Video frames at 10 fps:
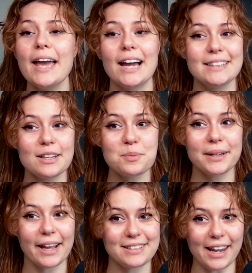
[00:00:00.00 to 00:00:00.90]
And that's where
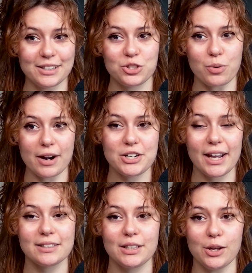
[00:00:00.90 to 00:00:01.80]
Cascade's strategy
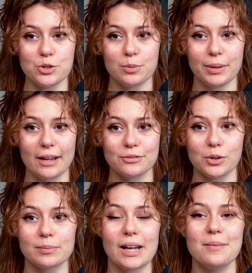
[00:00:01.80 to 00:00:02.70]
execution
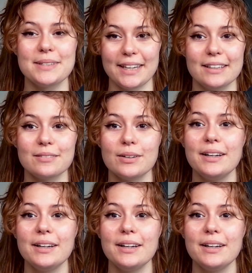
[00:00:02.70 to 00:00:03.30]
platform comes in.